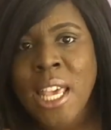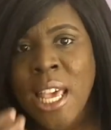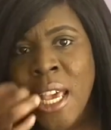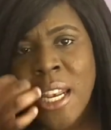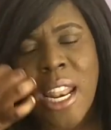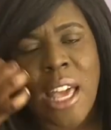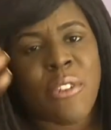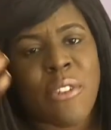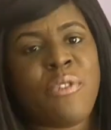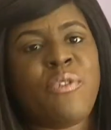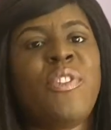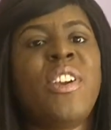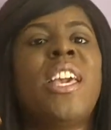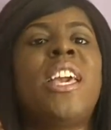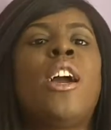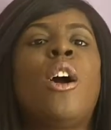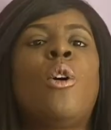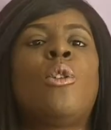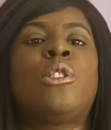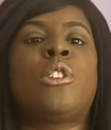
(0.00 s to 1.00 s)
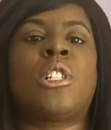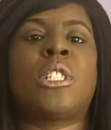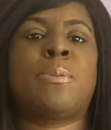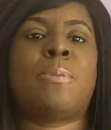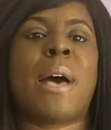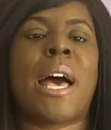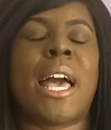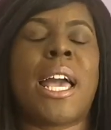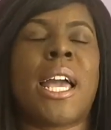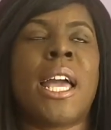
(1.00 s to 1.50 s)
Like fear holds us
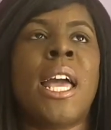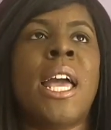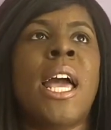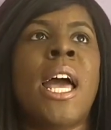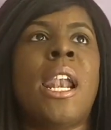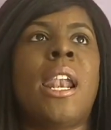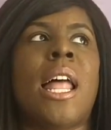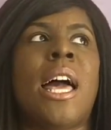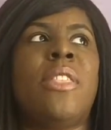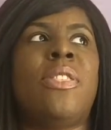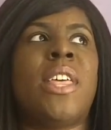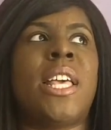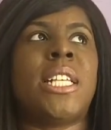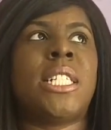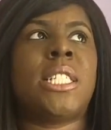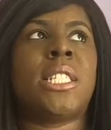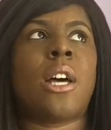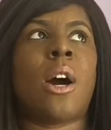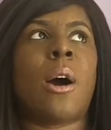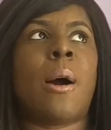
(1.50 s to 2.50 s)
back. Like there's